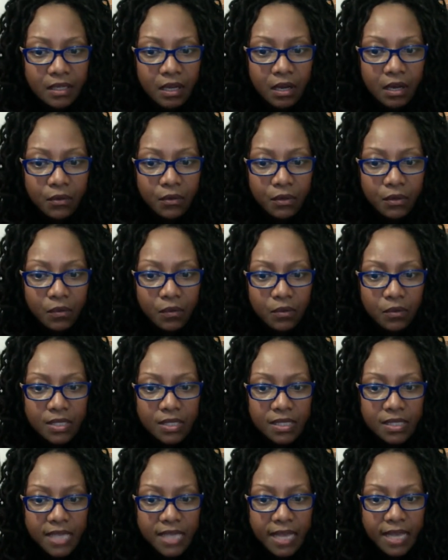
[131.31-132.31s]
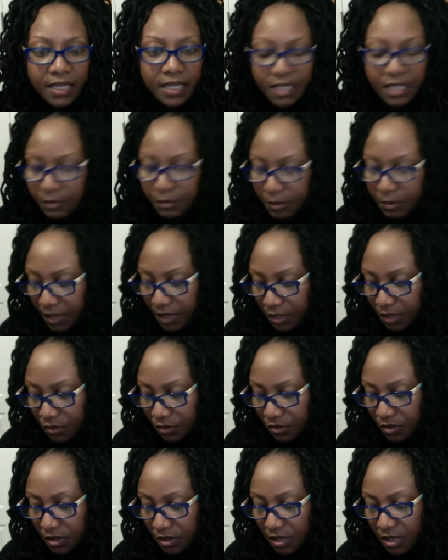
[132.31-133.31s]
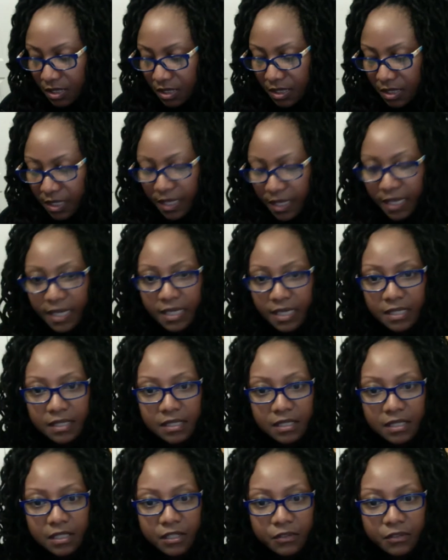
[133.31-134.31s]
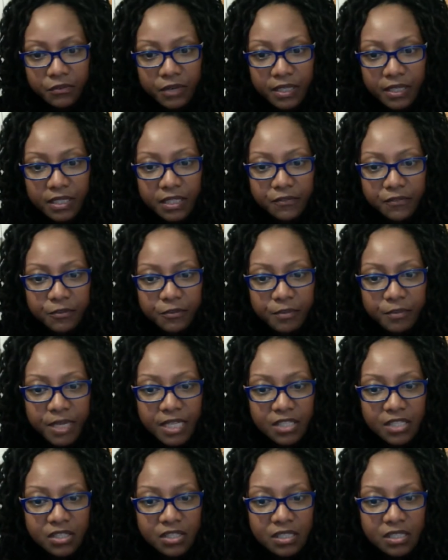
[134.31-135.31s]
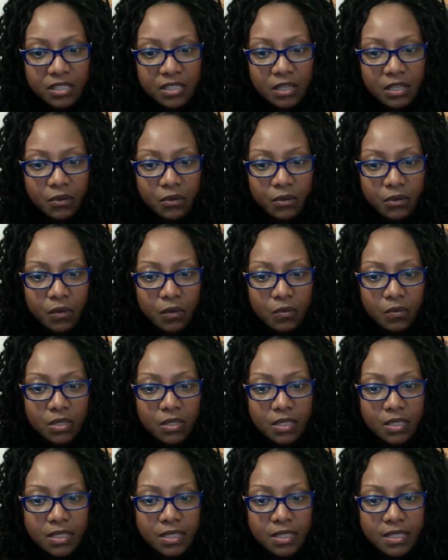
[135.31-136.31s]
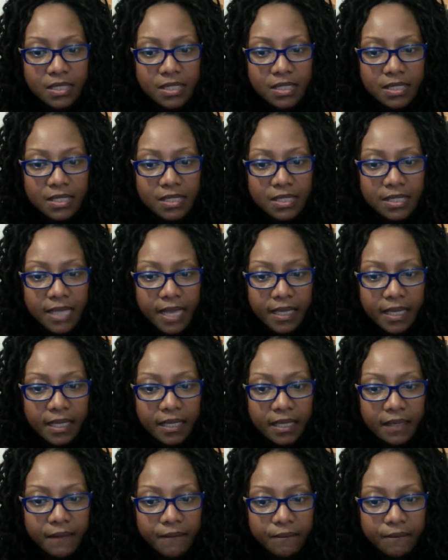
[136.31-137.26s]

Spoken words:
Hold on one second. Let me make sure Lynda has the correct information. Hold on one second.